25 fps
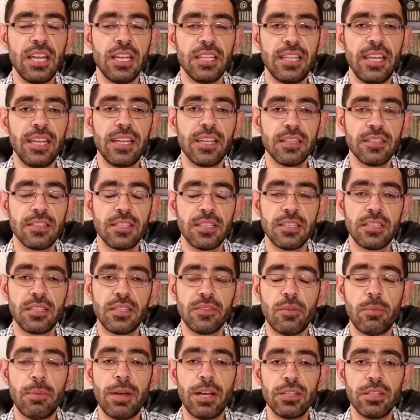They consist
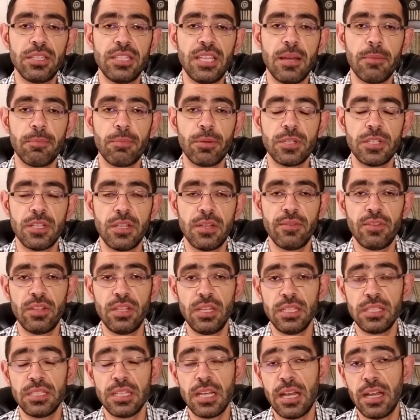of about 10% of the
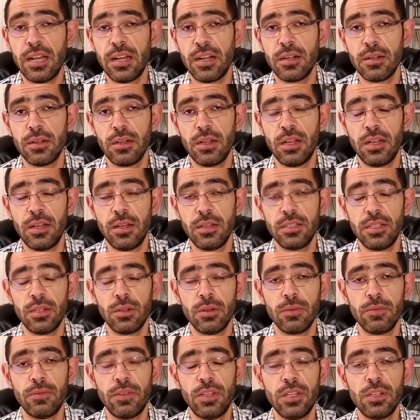entire
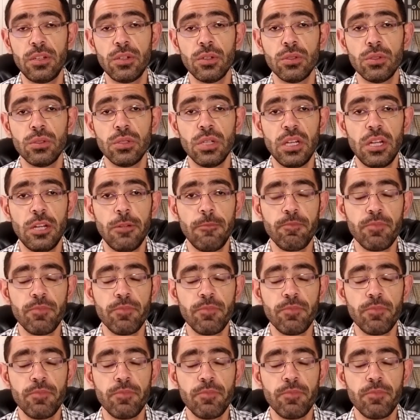vehicle